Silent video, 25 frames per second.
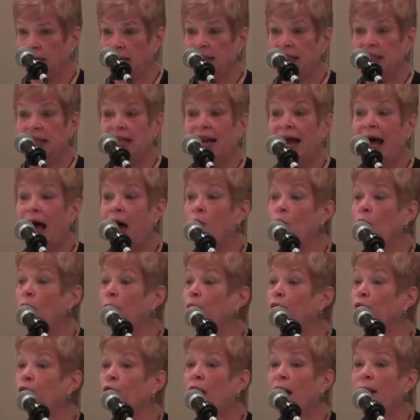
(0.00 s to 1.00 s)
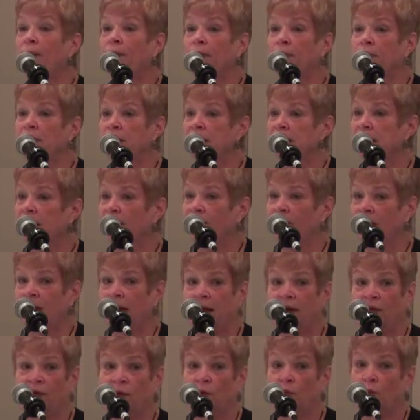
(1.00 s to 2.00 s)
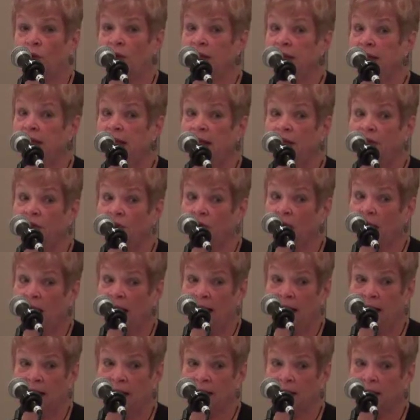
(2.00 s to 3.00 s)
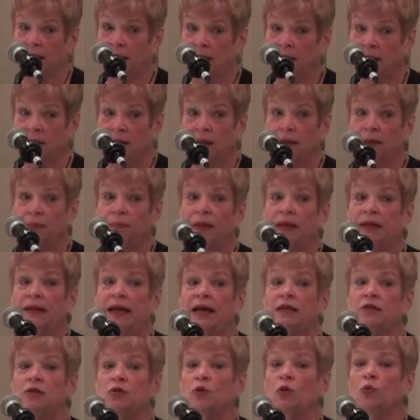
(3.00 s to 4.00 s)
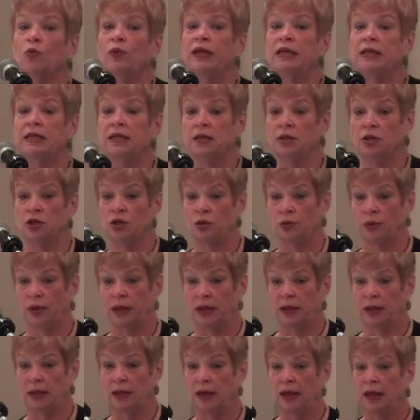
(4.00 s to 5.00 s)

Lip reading: It's not what problem solving ever was either, guys. But that's what we did to it.